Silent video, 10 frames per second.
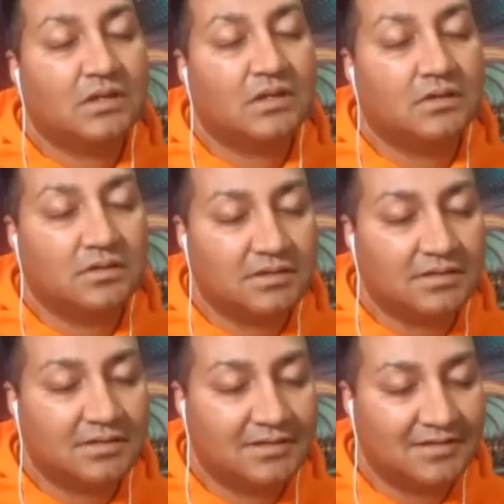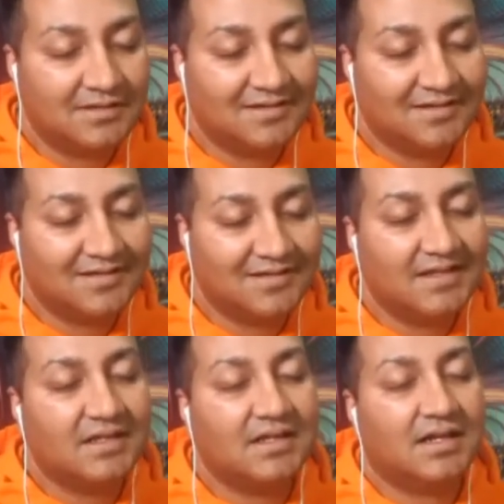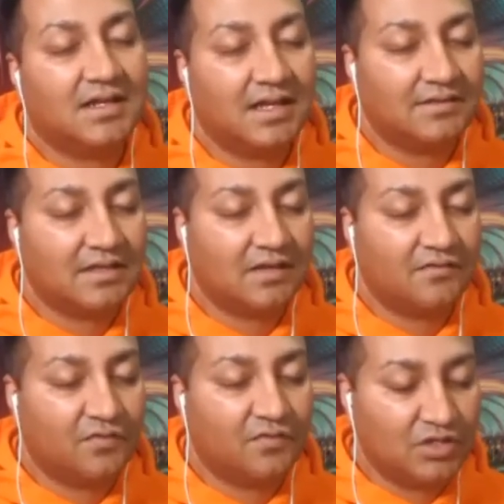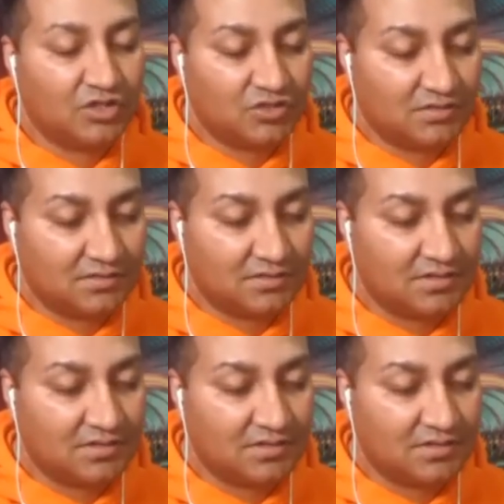Good. Allow that information,